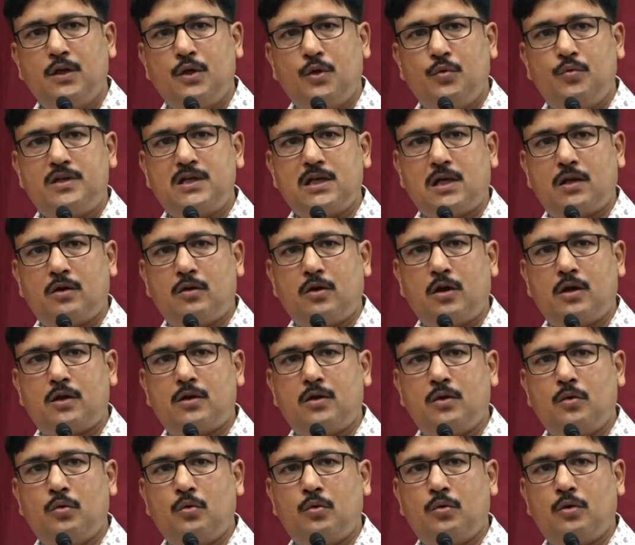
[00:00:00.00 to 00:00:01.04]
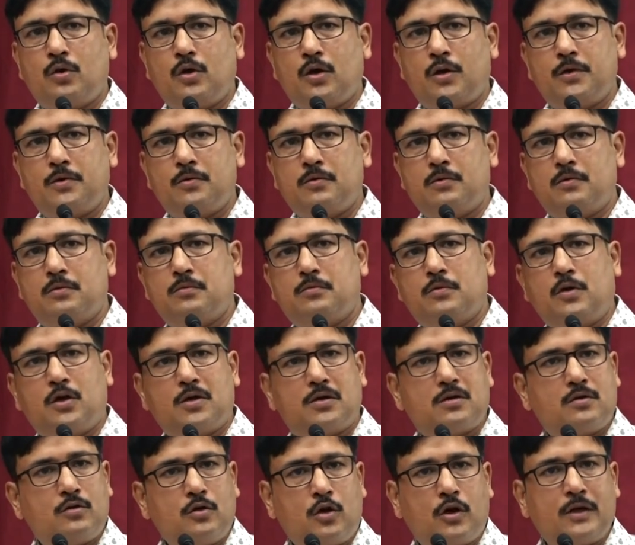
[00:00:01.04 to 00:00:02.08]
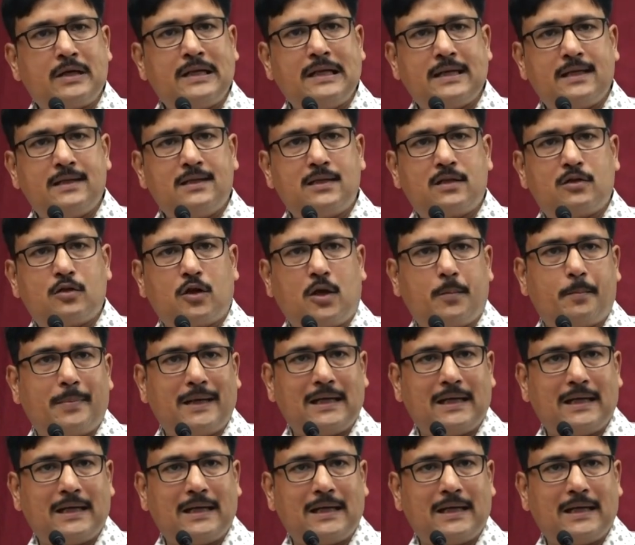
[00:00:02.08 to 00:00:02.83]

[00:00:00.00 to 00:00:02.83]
which are not known or you know not, not there in the top.